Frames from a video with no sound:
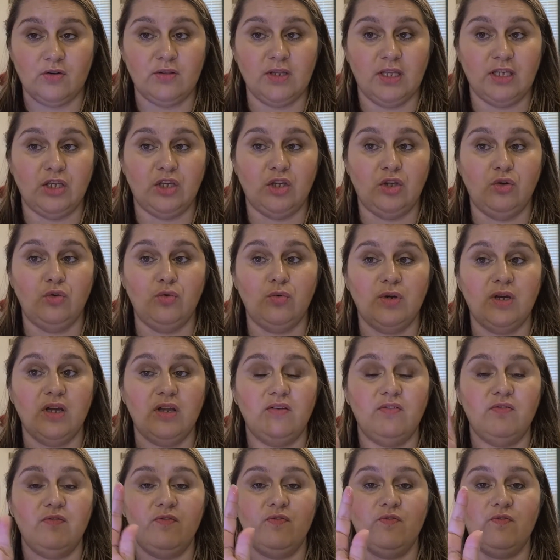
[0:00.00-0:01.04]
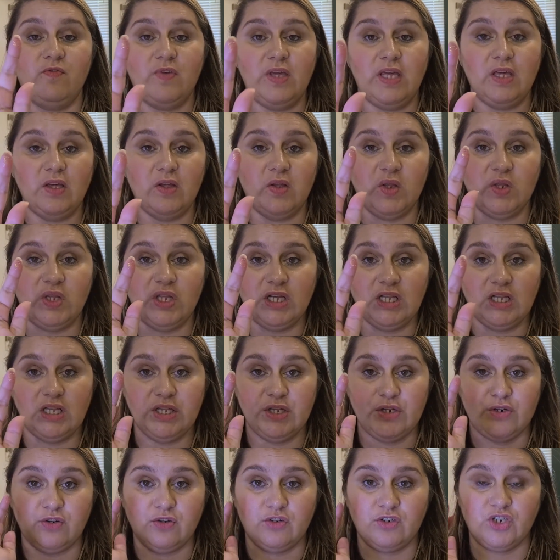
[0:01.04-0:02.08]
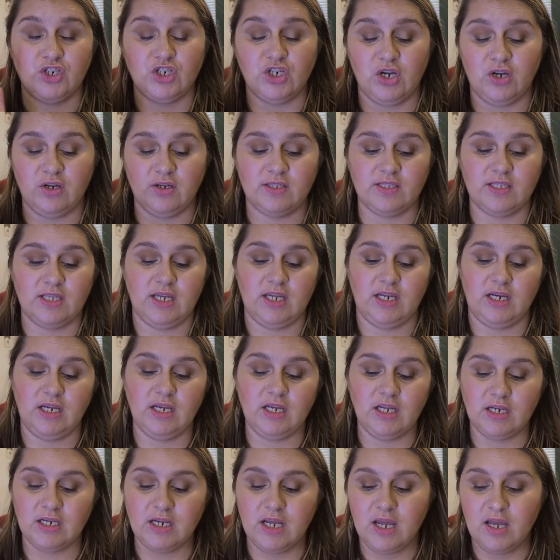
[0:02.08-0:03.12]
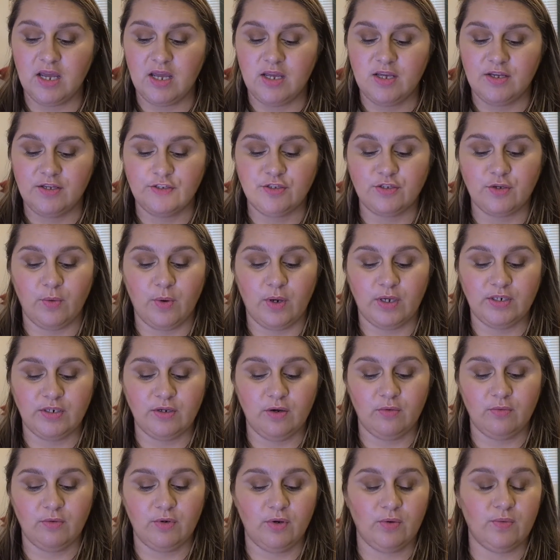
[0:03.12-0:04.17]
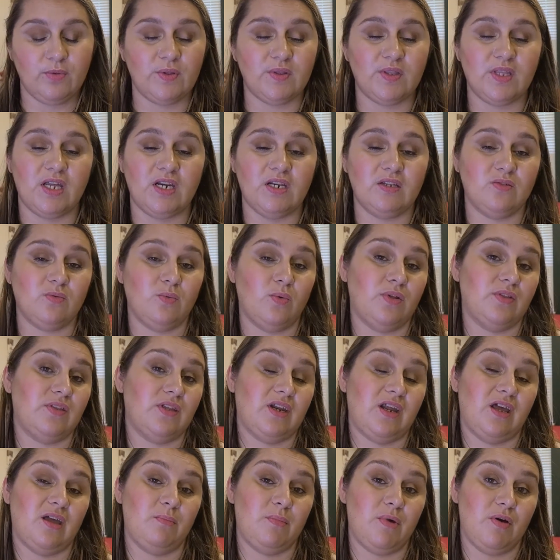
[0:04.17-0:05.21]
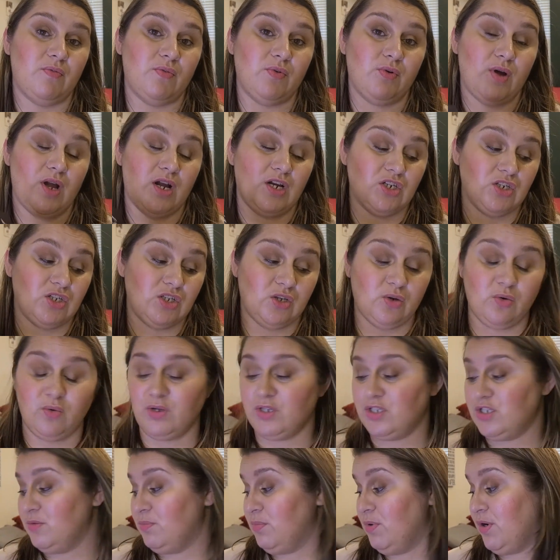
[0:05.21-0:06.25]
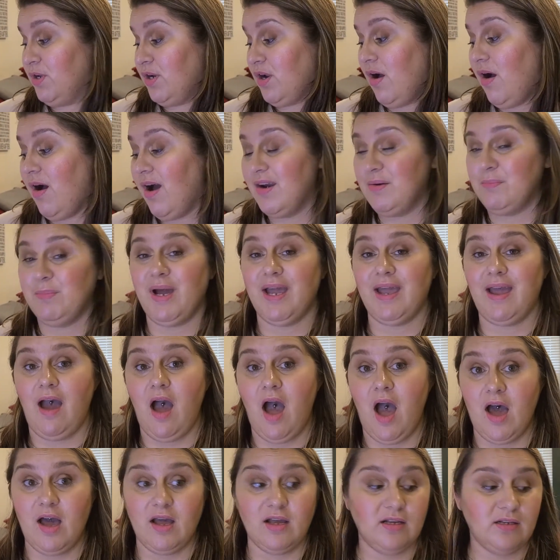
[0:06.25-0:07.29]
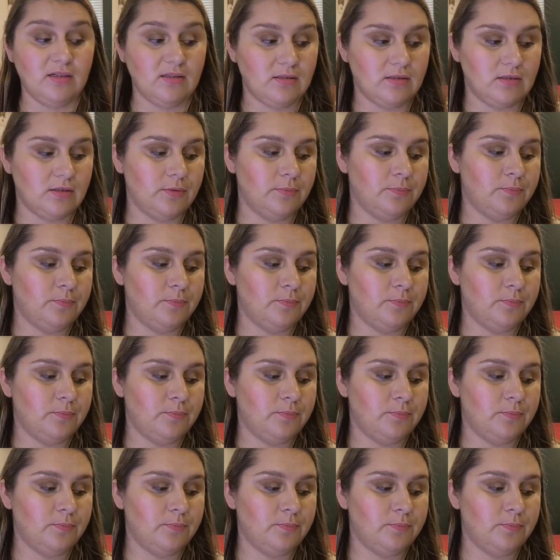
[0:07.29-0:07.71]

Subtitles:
Like, you can feel the glitter chunks in it. So I don't know that that is one that I am ever actually going to put on my eyes.